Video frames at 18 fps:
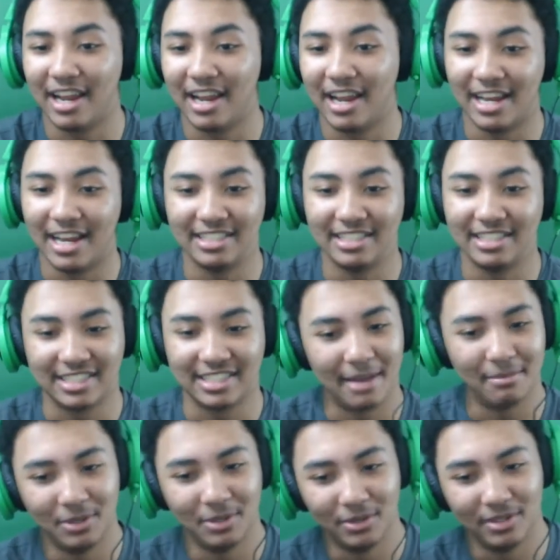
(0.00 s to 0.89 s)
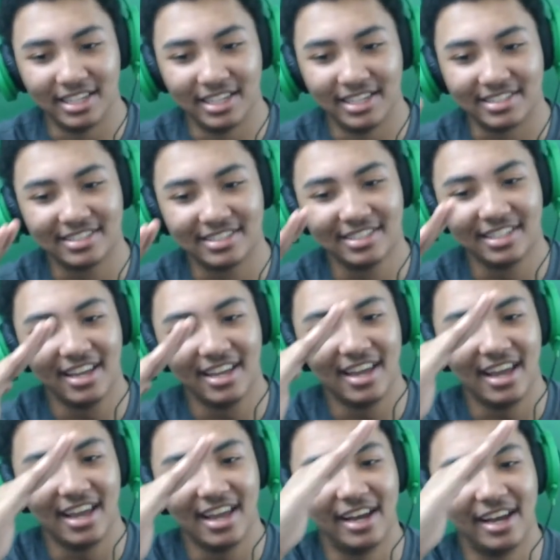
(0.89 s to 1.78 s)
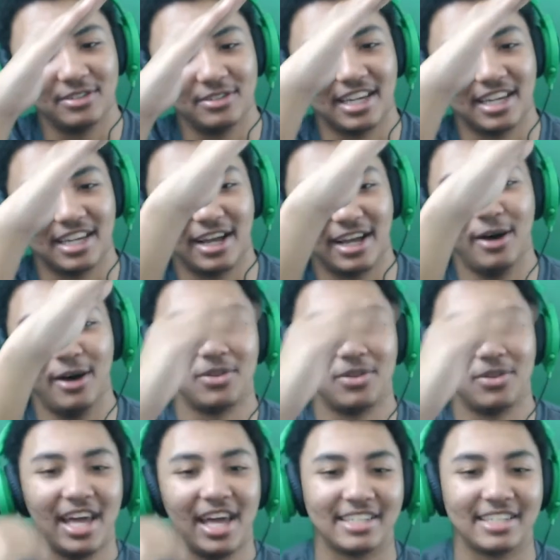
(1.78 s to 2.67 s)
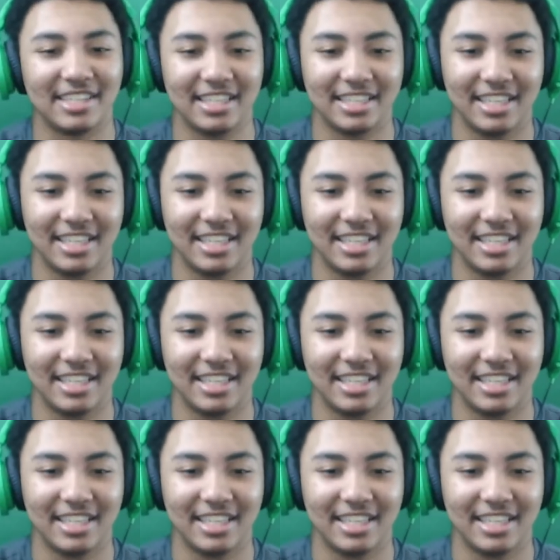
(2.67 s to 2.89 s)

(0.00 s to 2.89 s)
And then he just kept doing this. And I was like, oh, thanks.